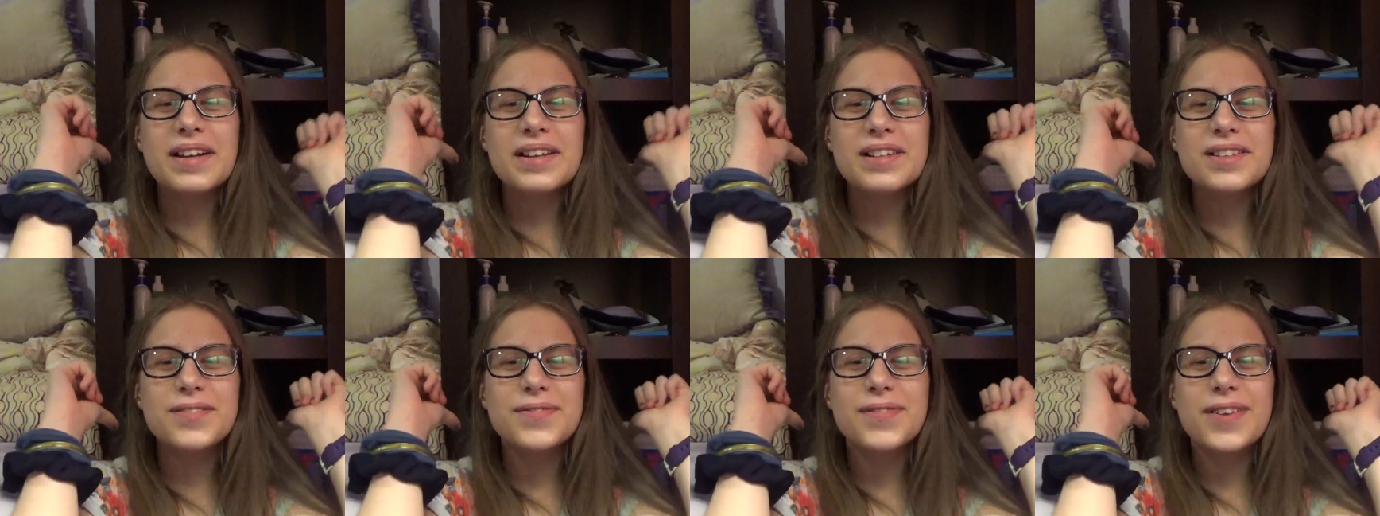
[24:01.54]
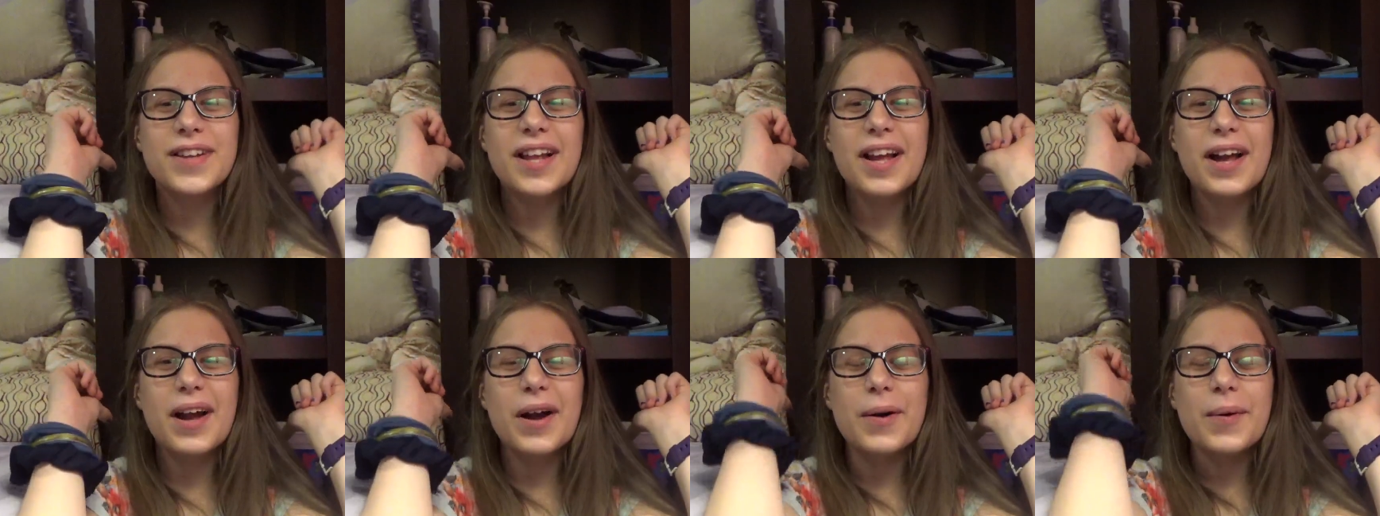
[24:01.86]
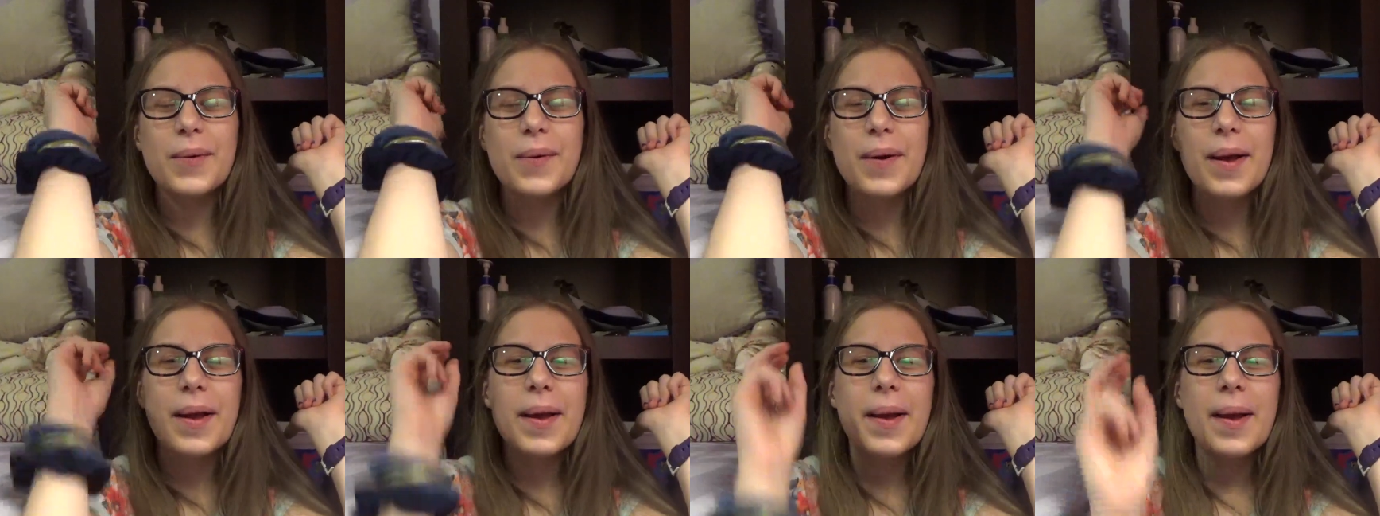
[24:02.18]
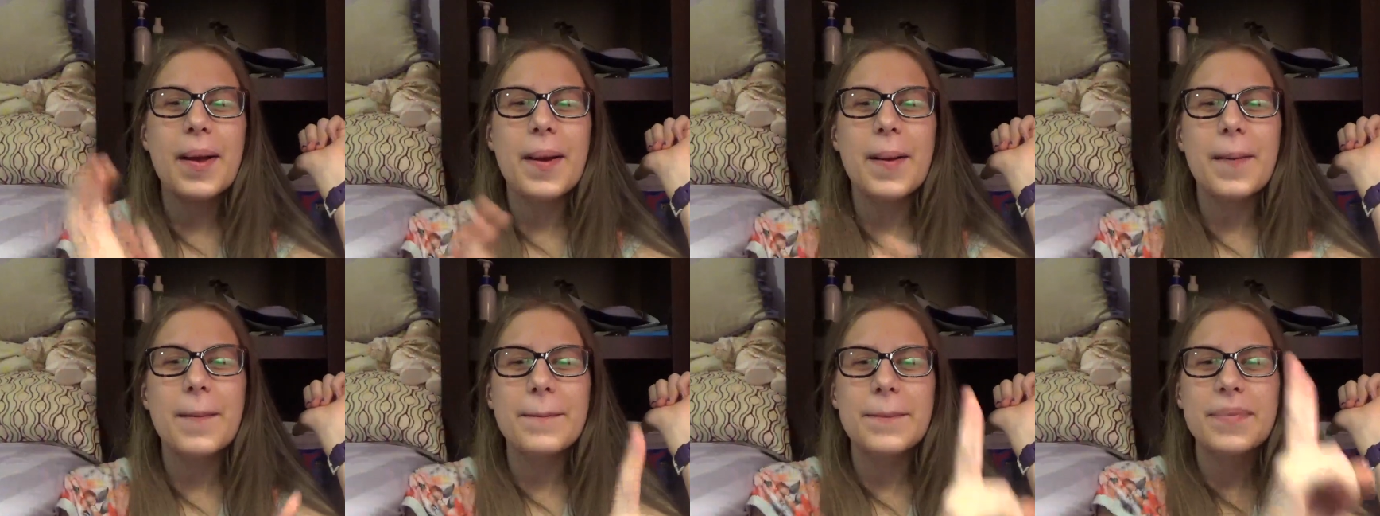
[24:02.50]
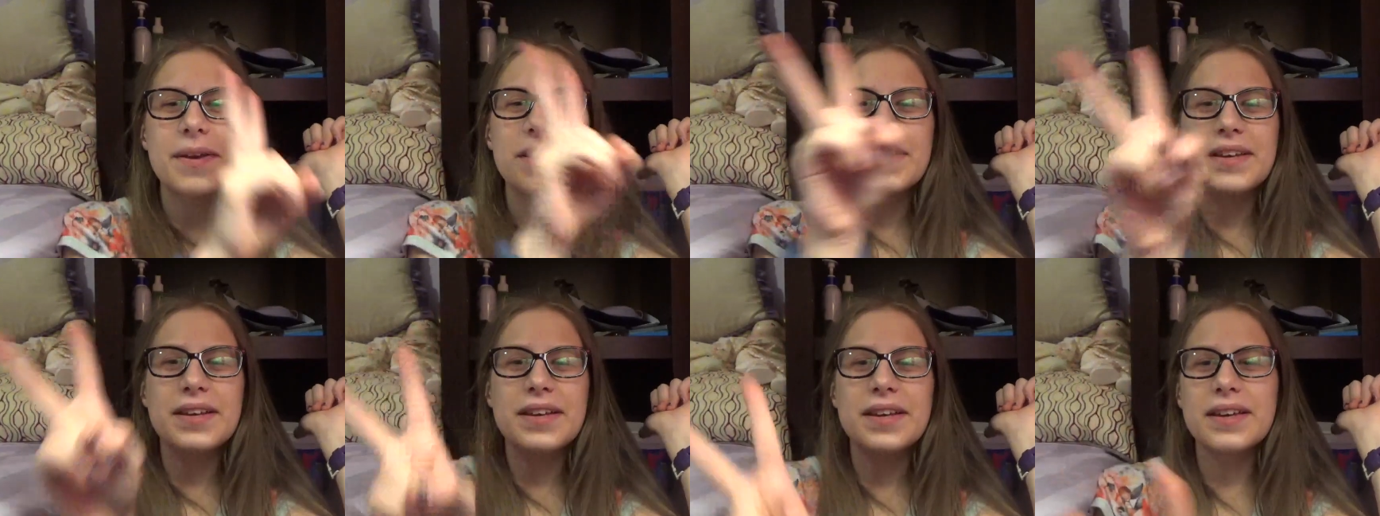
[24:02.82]
next video.
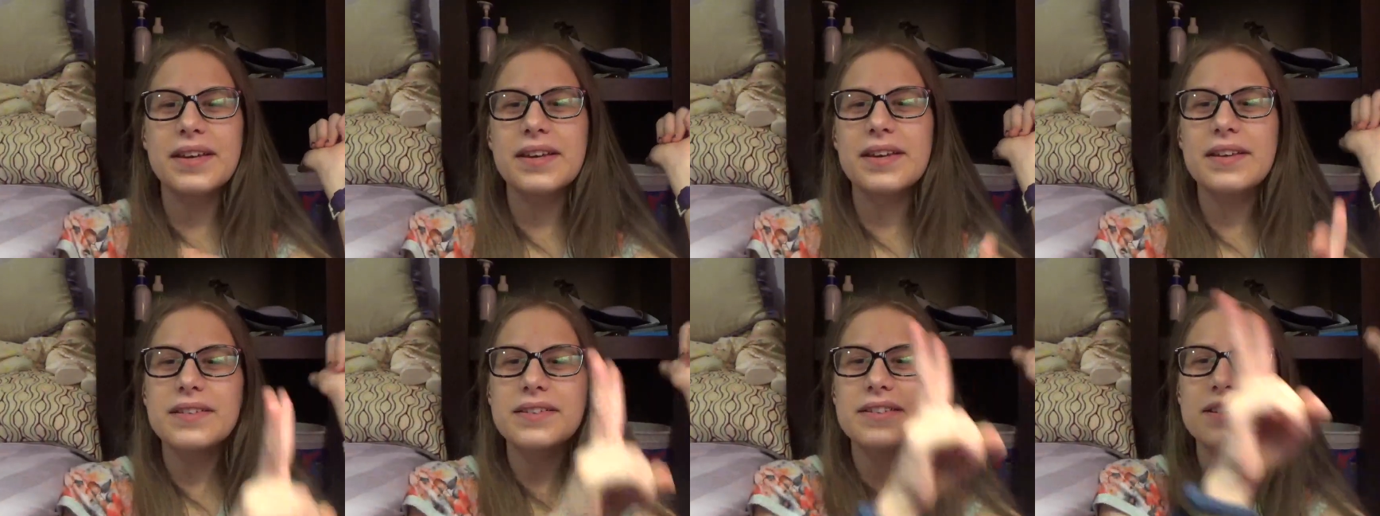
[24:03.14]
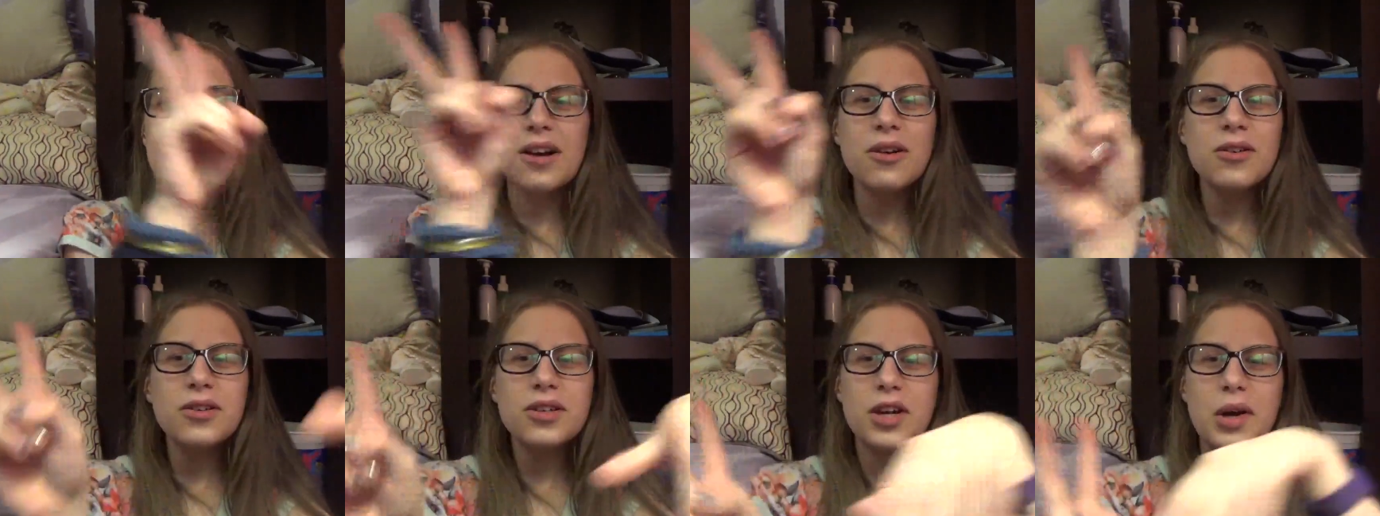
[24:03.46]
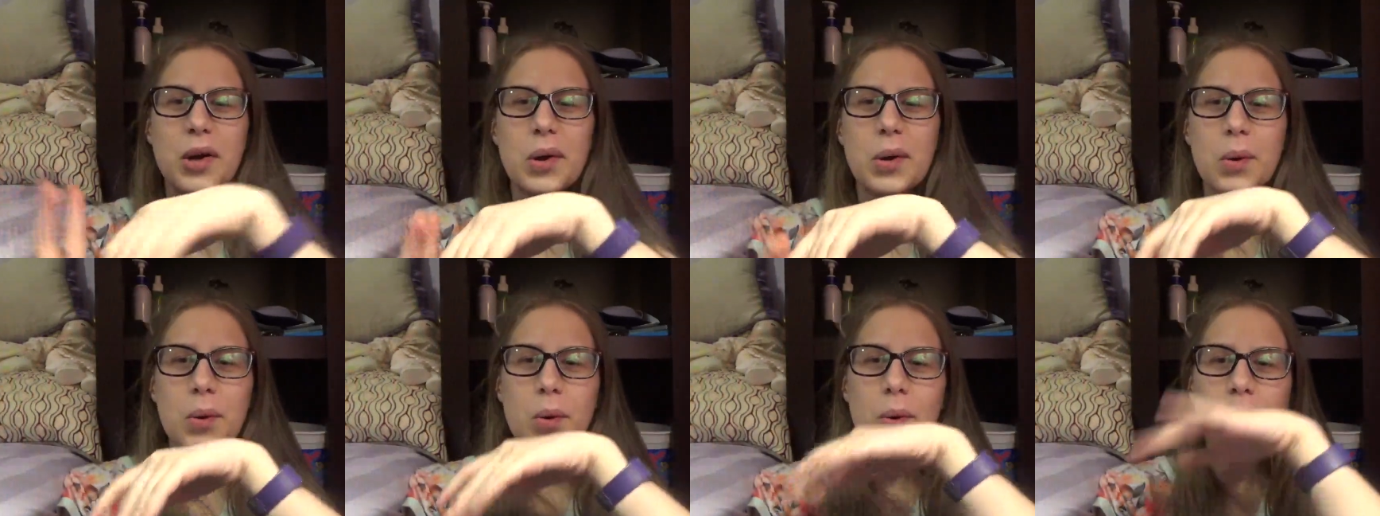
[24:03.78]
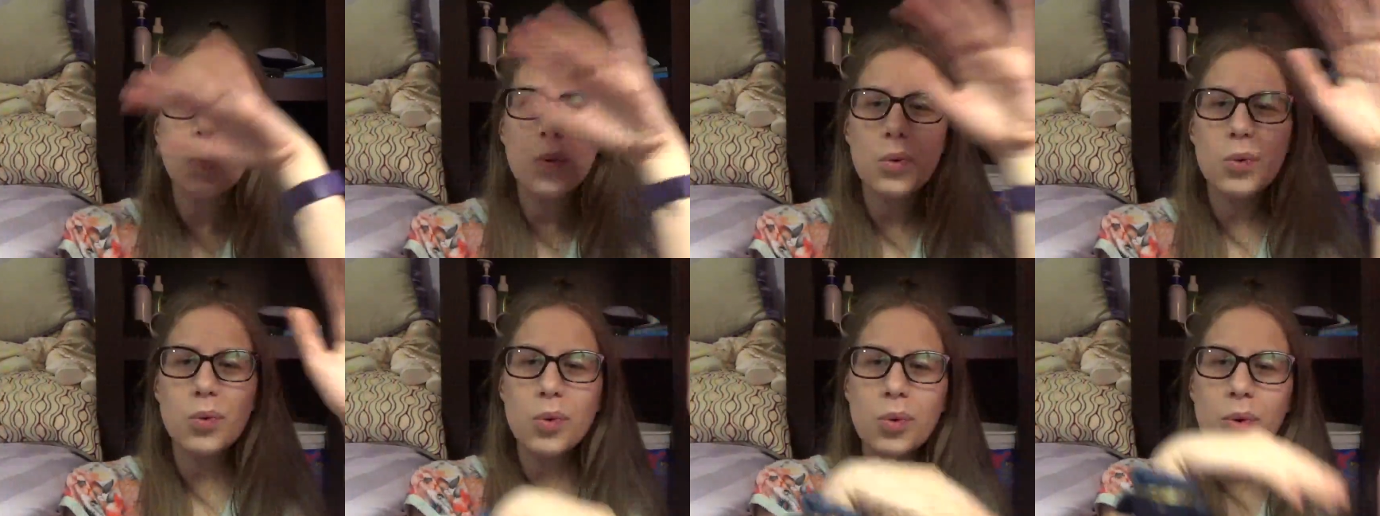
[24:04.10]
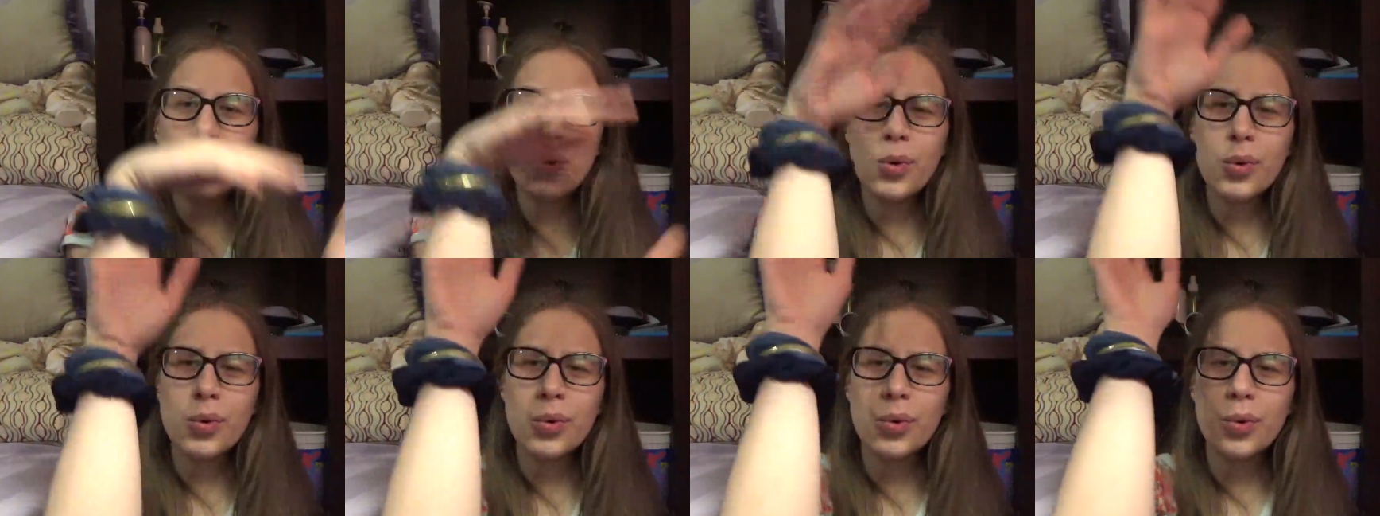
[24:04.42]
Peace out, y'all.
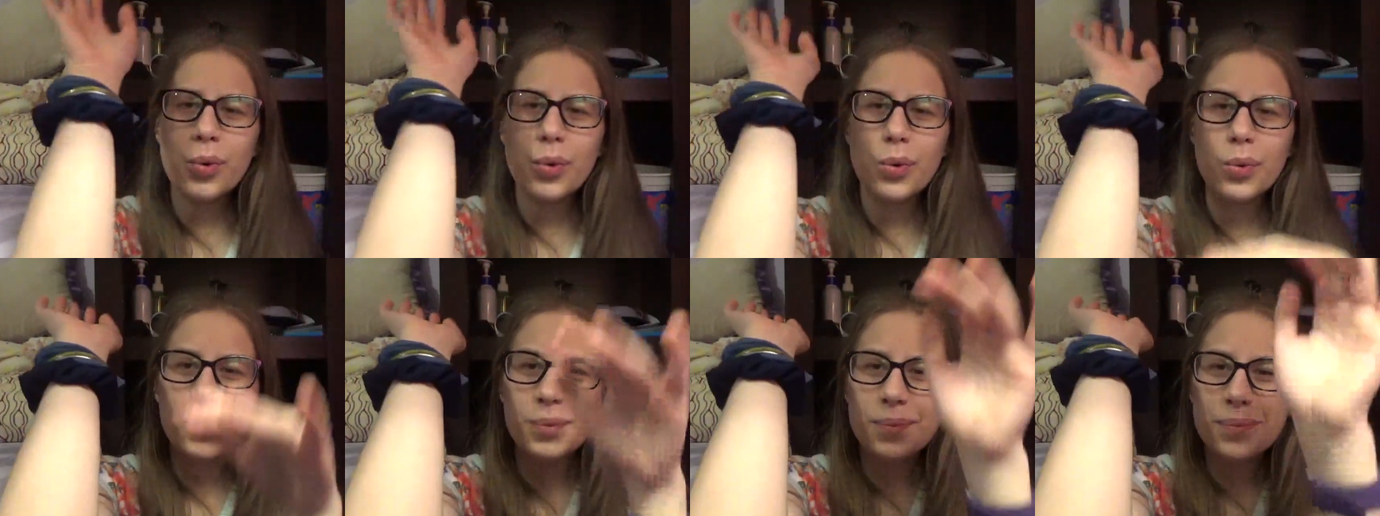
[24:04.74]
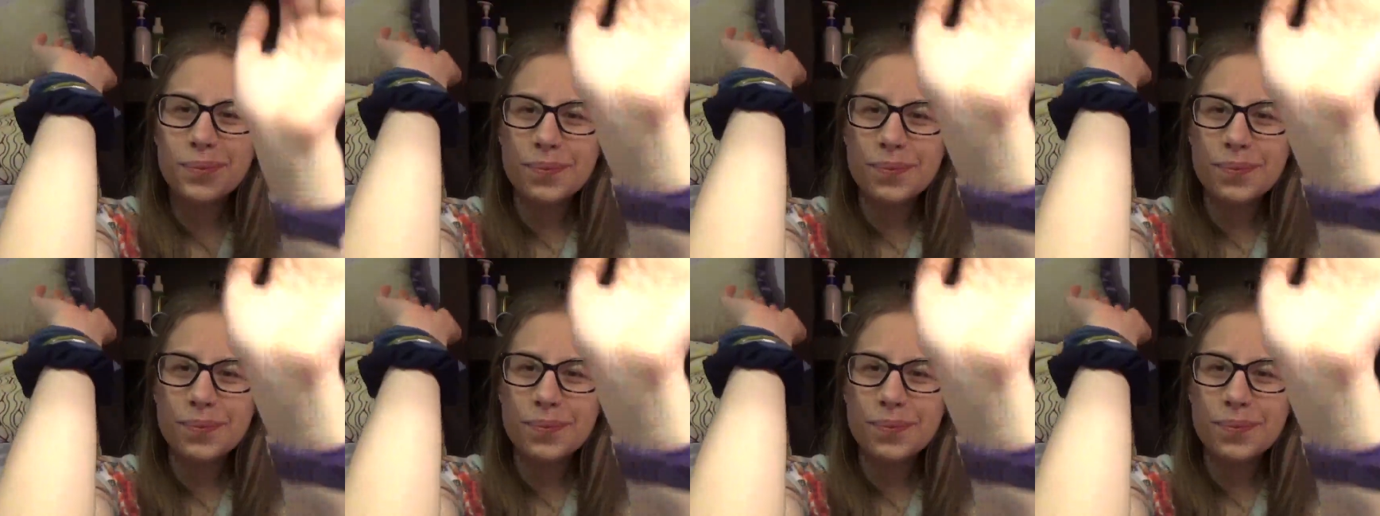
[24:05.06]
Woo!